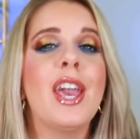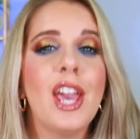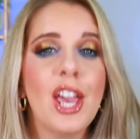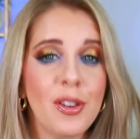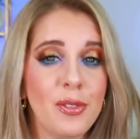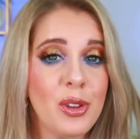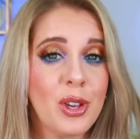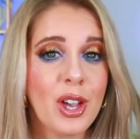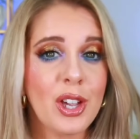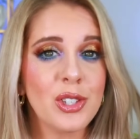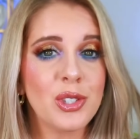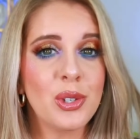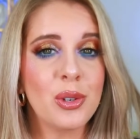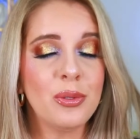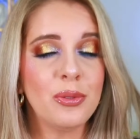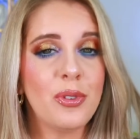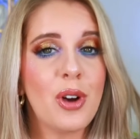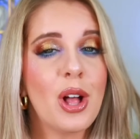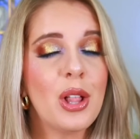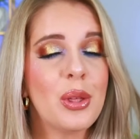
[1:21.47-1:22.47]
If you guys
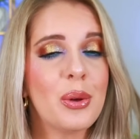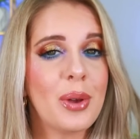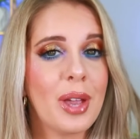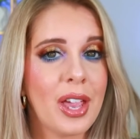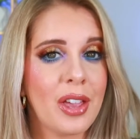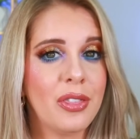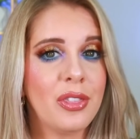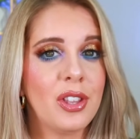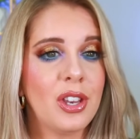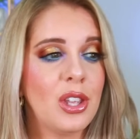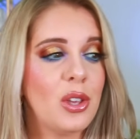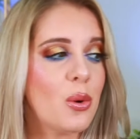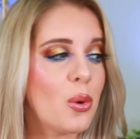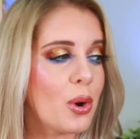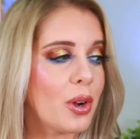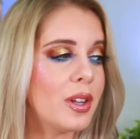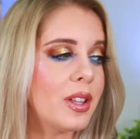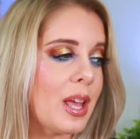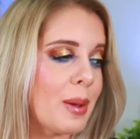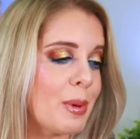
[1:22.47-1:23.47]
don't follow Anthony
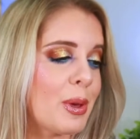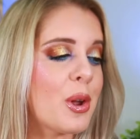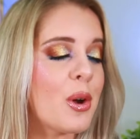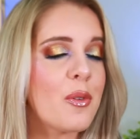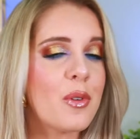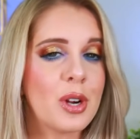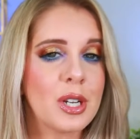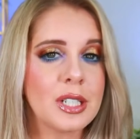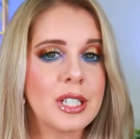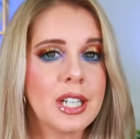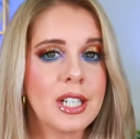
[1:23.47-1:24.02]
or Glamlite over on